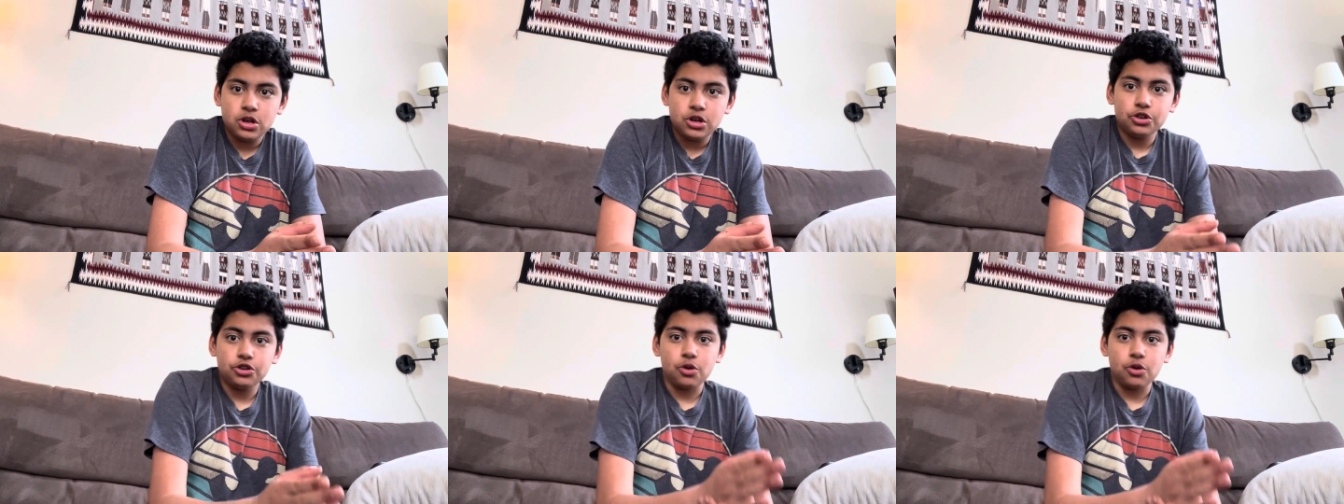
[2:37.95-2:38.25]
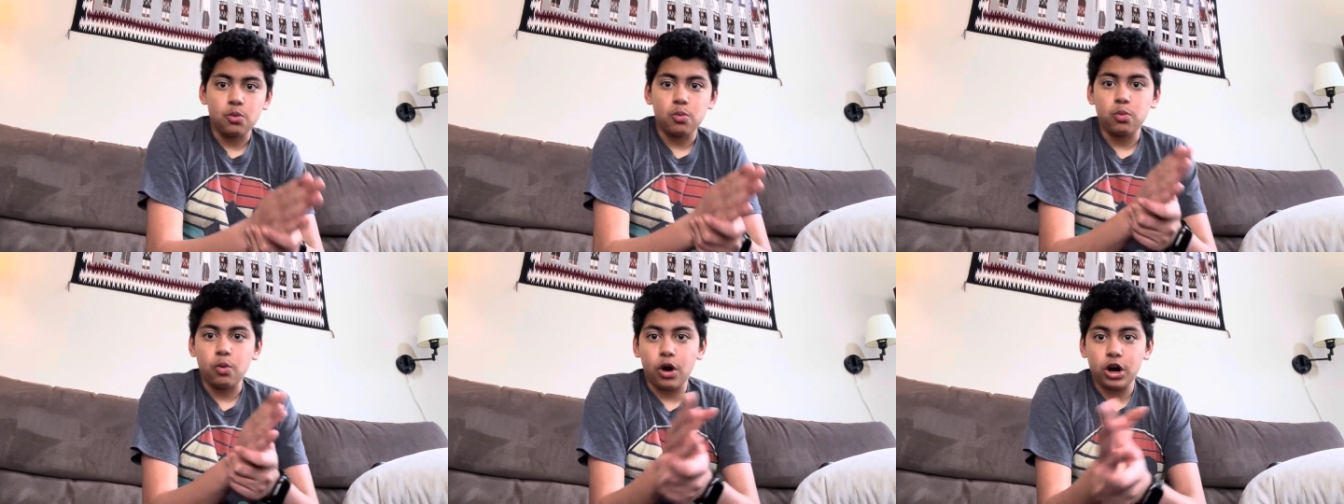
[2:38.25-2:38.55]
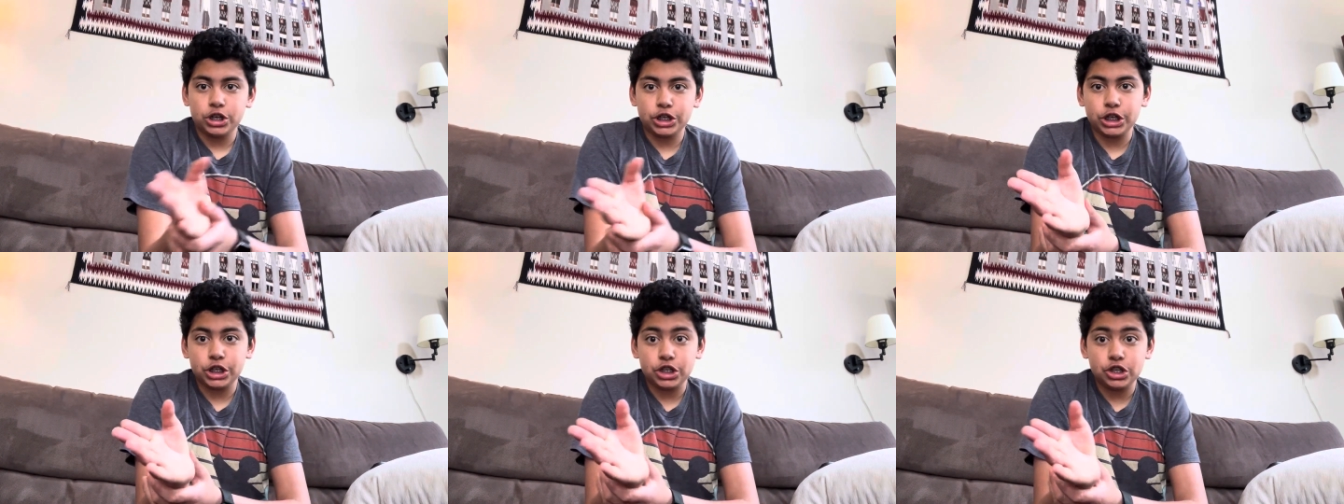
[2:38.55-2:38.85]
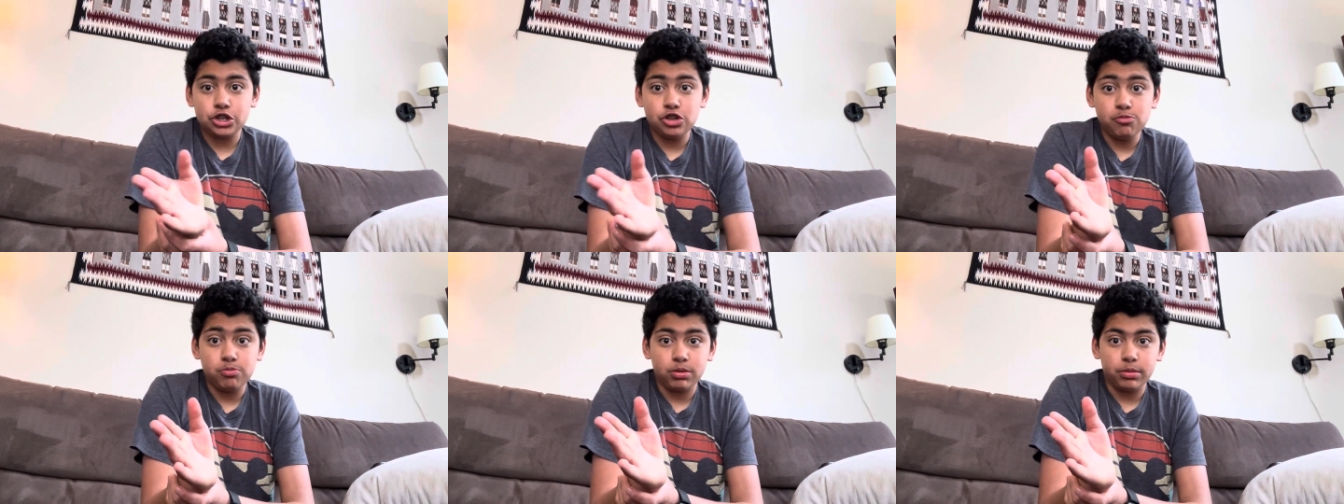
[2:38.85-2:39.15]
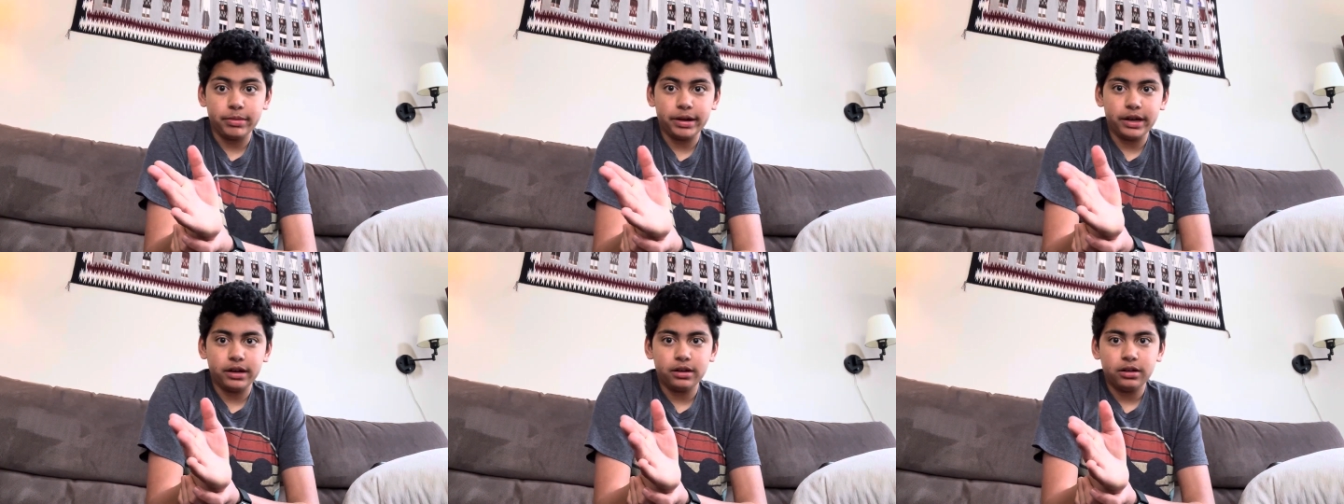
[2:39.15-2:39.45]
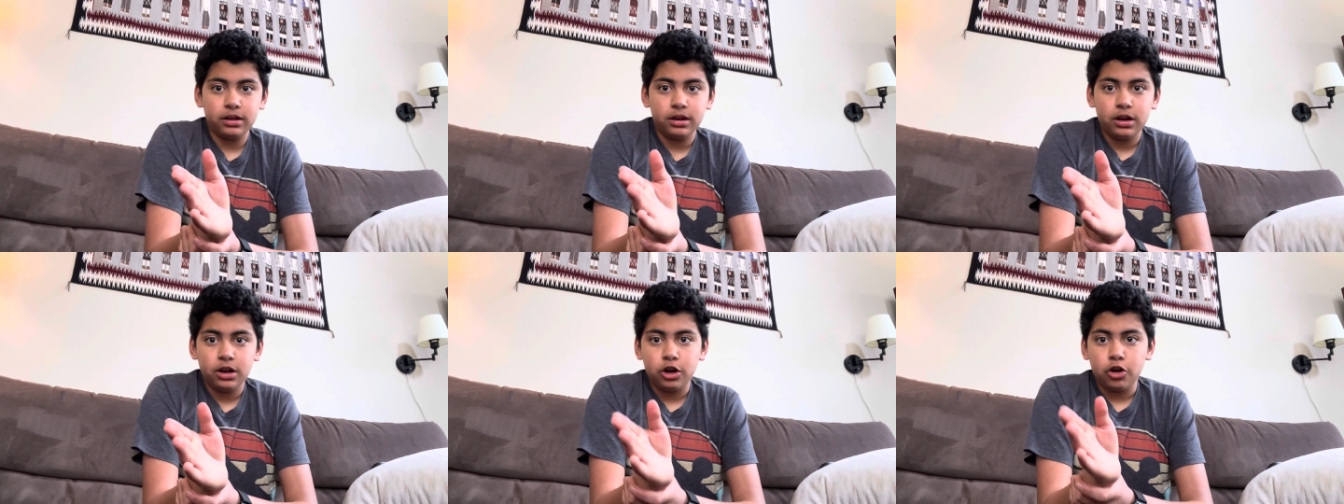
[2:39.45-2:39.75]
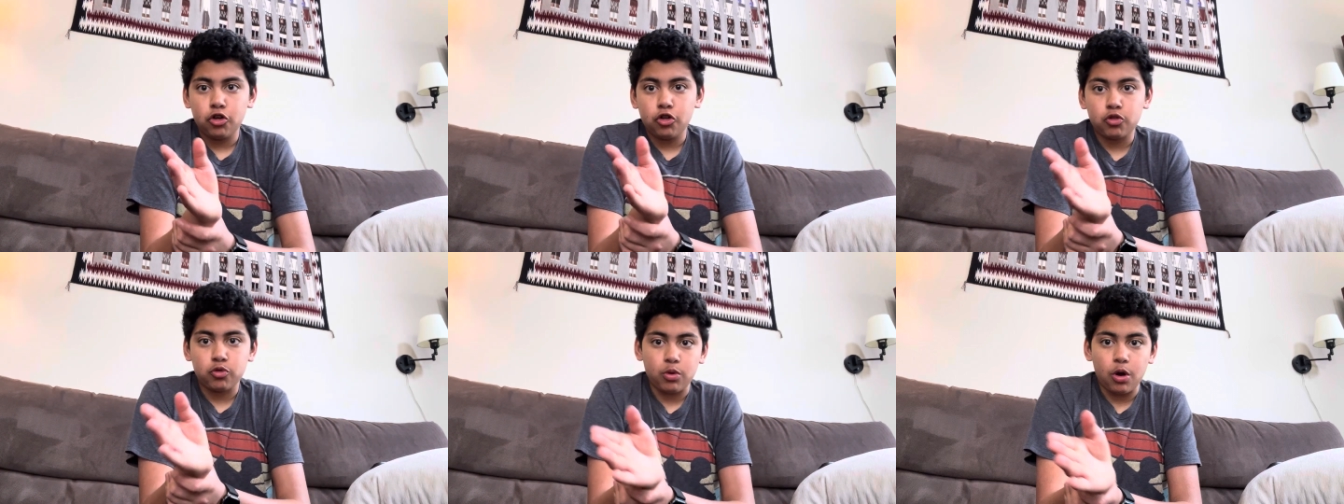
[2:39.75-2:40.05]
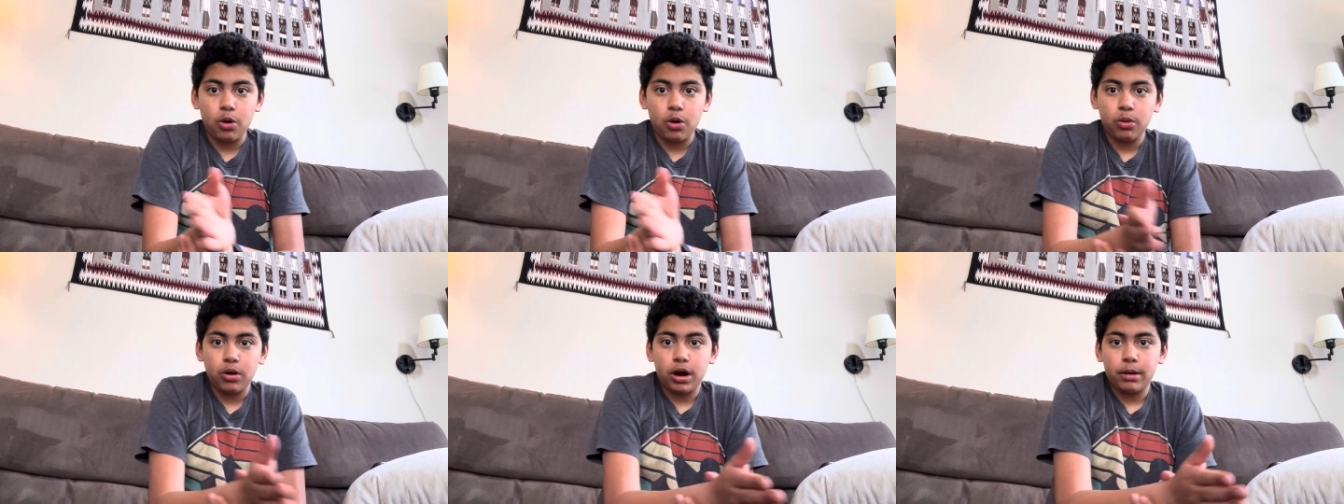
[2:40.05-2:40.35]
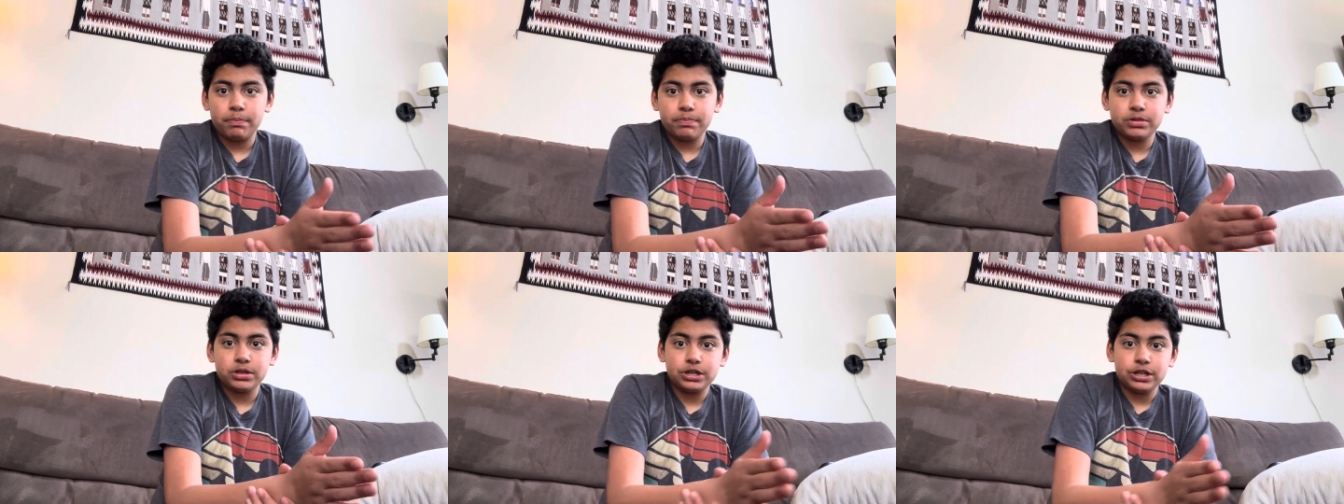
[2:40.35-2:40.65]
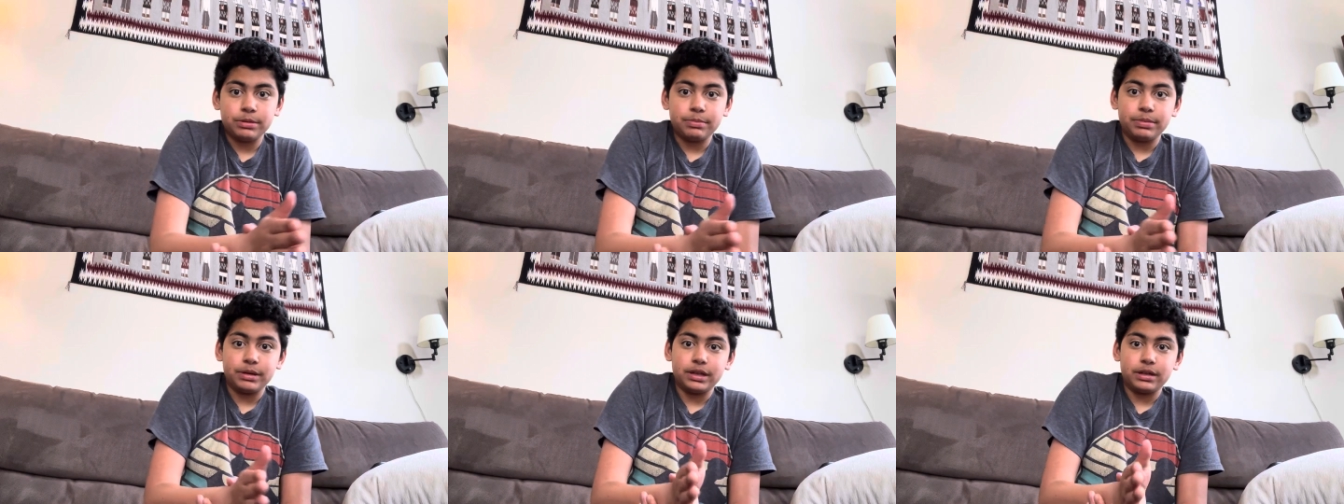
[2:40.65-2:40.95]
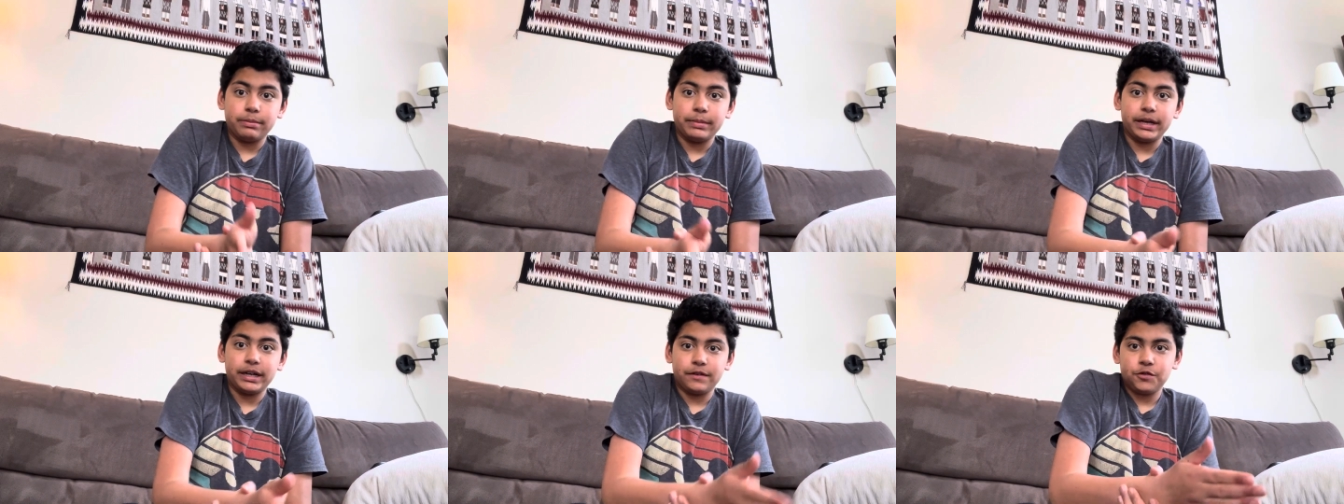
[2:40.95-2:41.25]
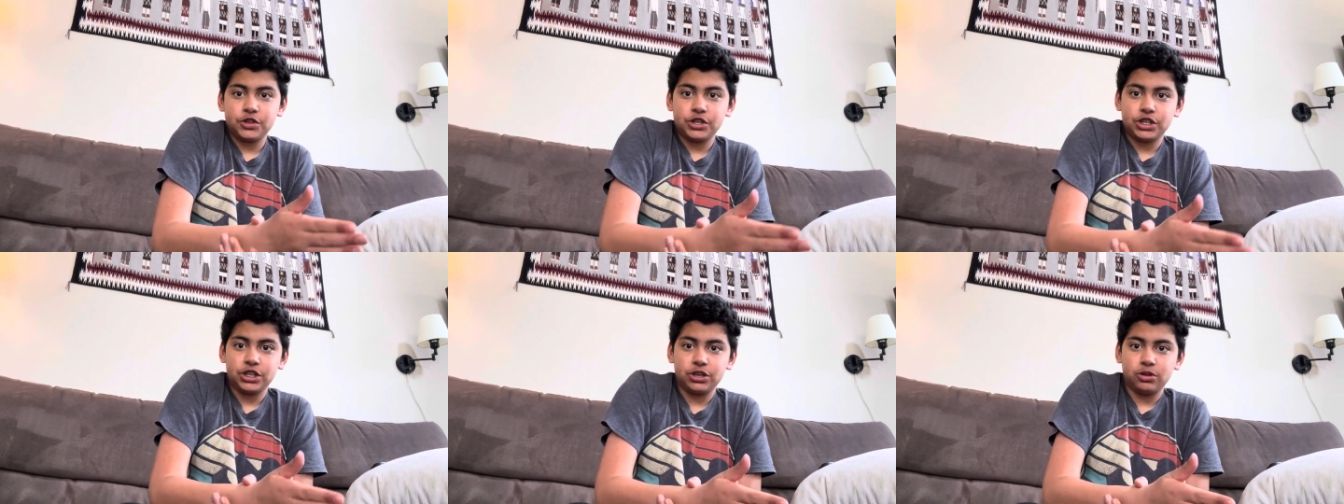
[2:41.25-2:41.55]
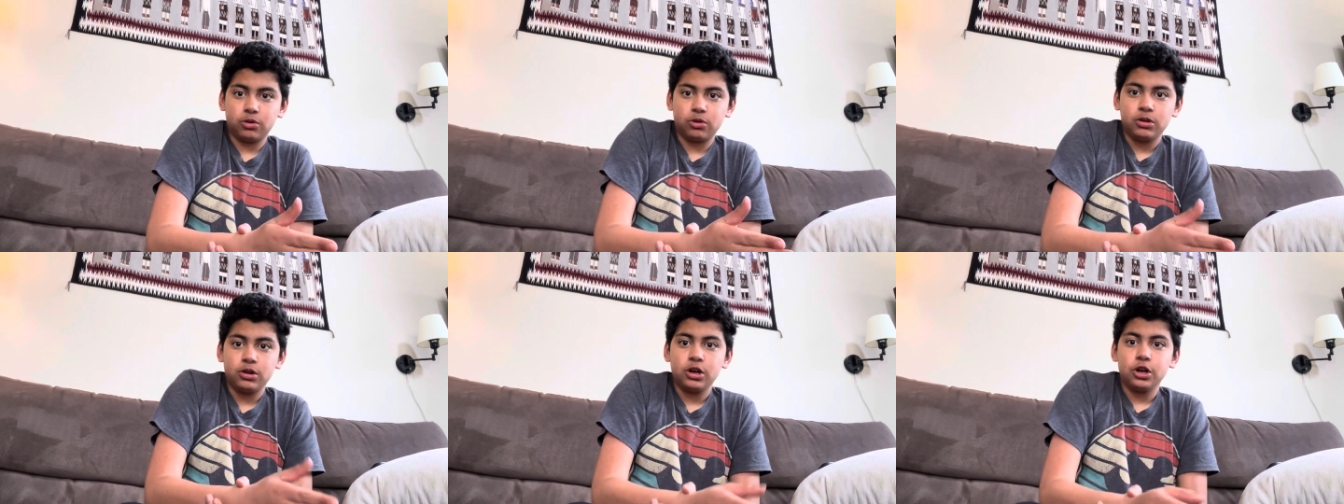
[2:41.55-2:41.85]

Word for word: You're watching Superman grow up to be the Man of Steel.